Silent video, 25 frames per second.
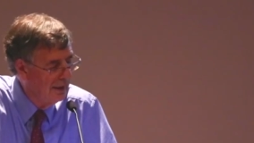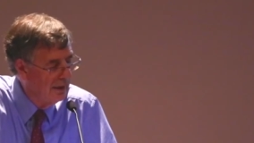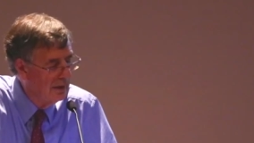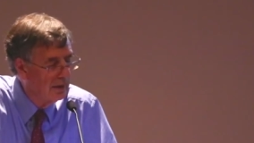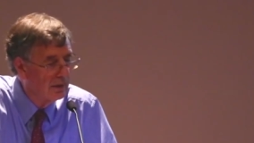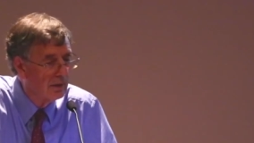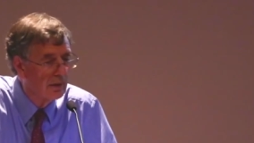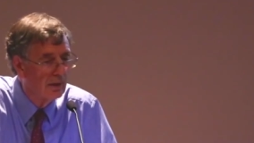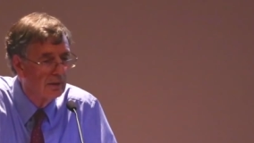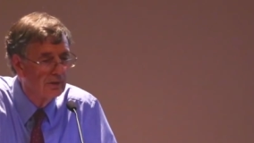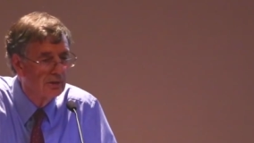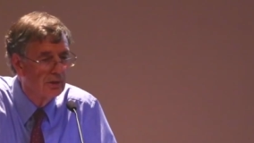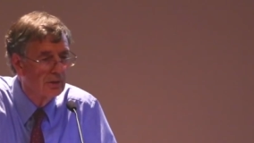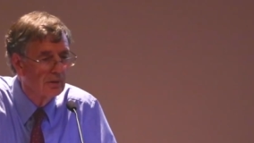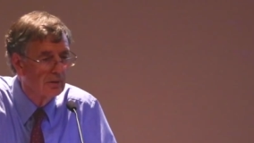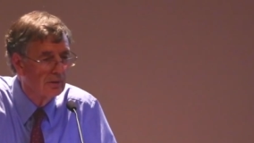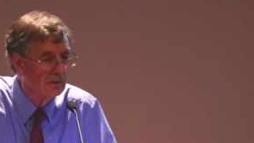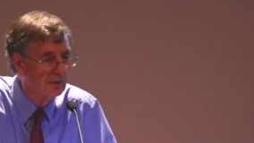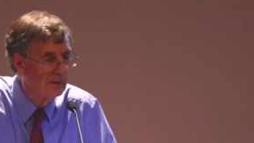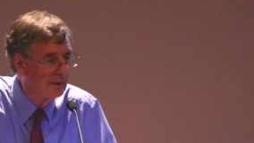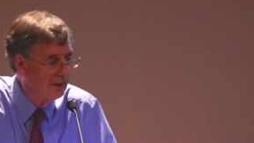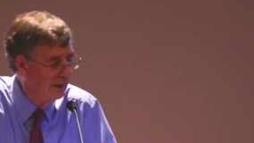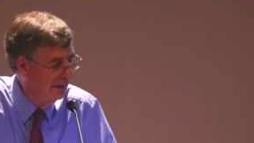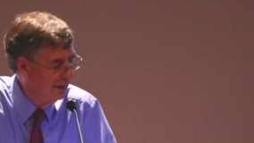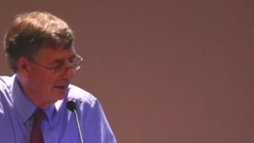Ecological
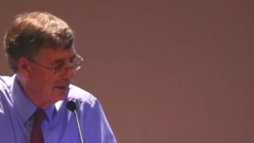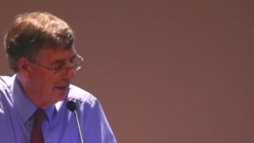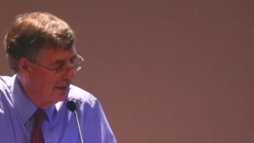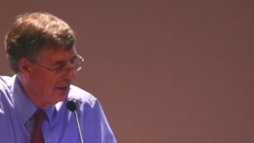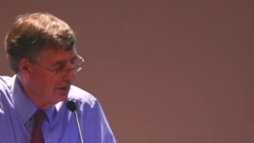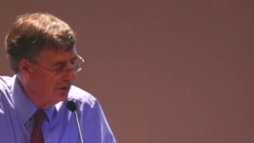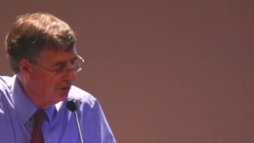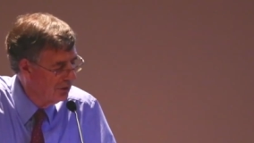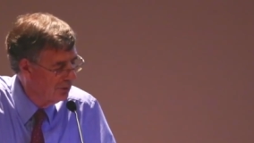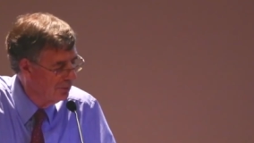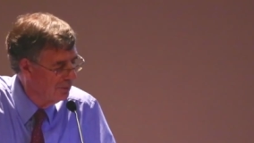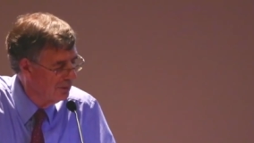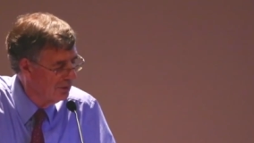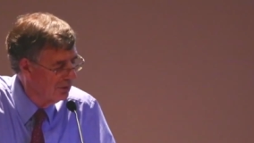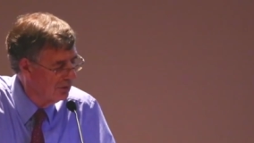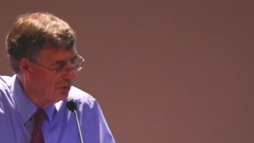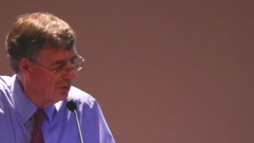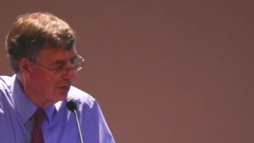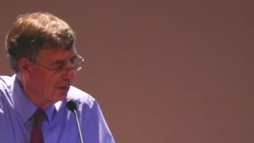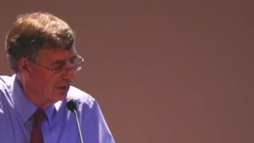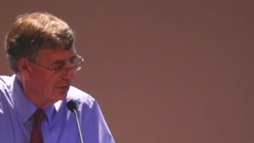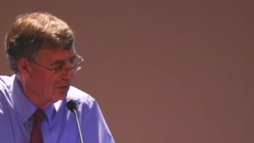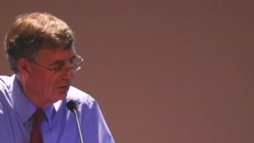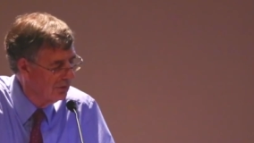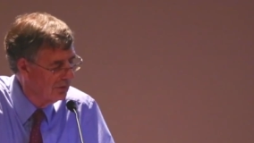Enhancement
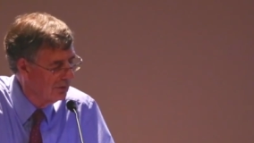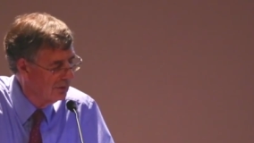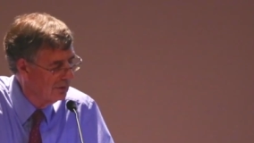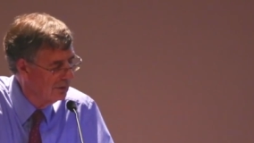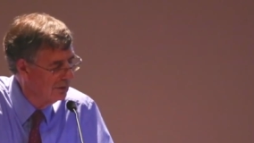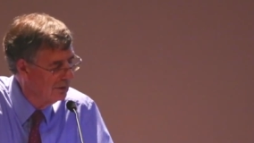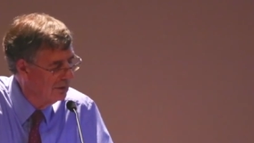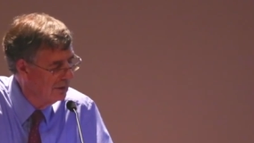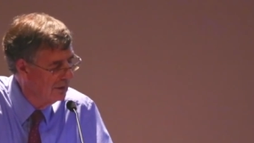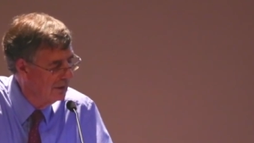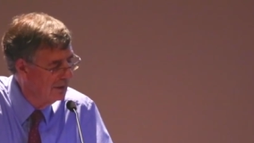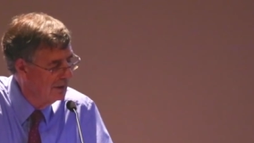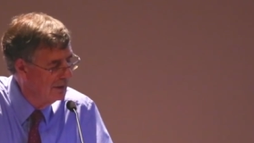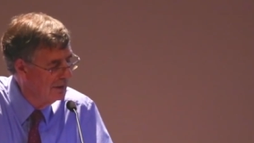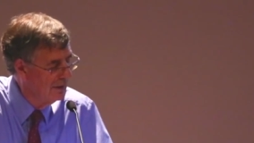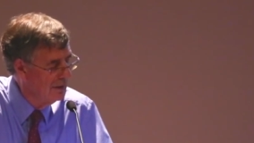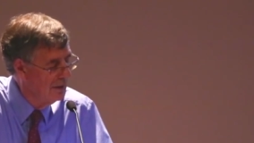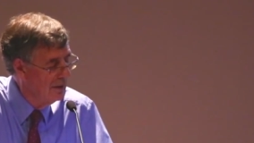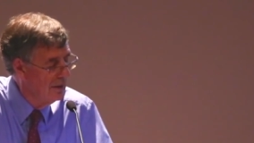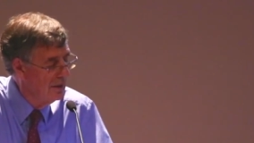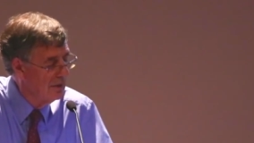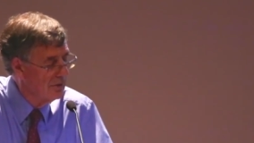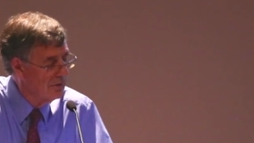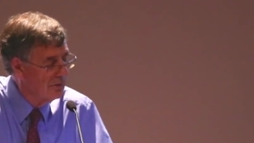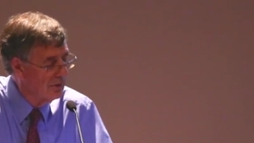Trust.
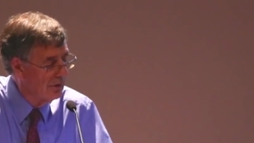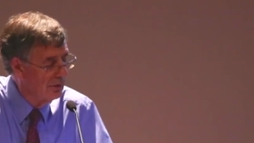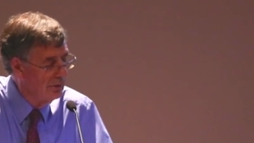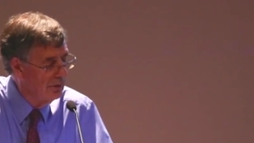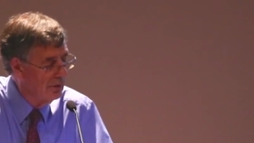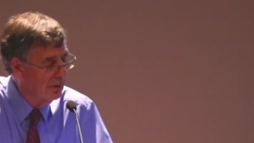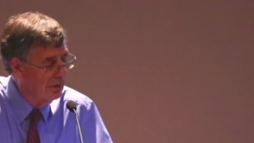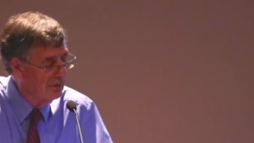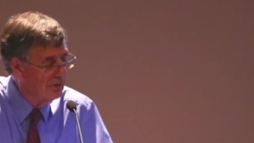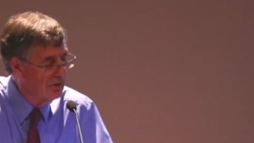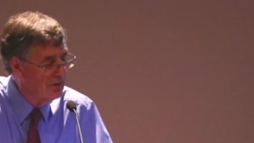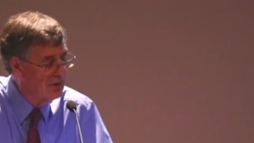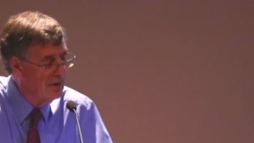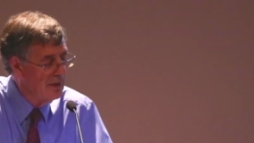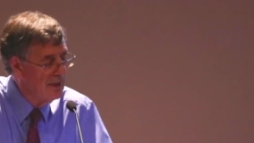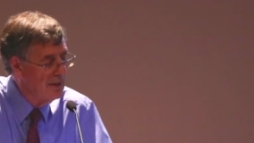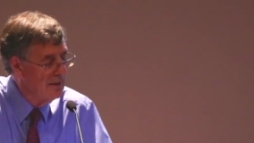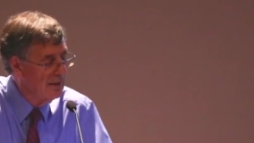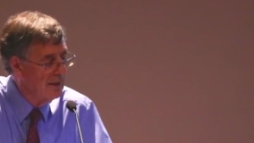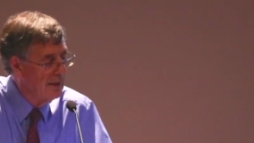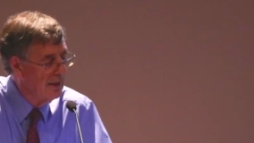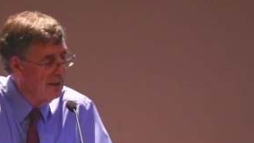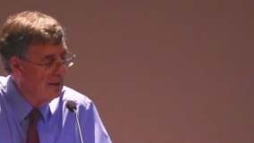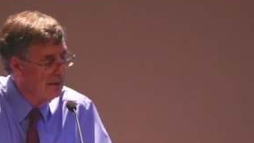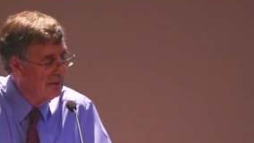So you can see
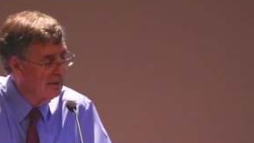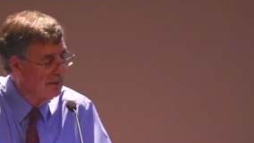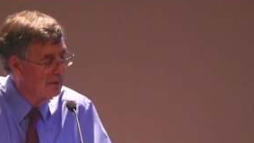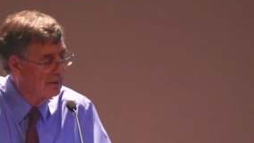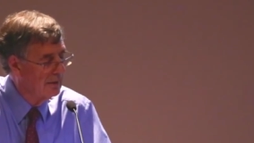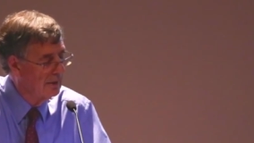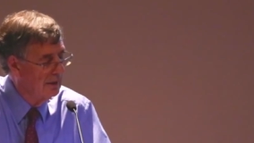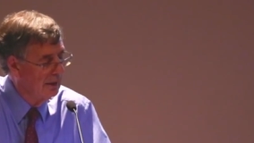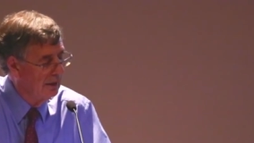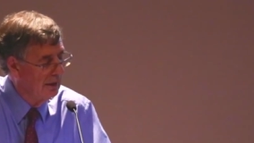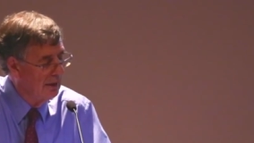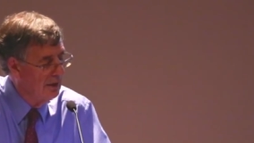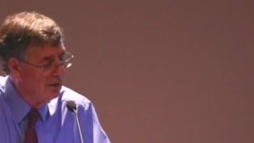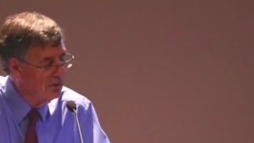there that the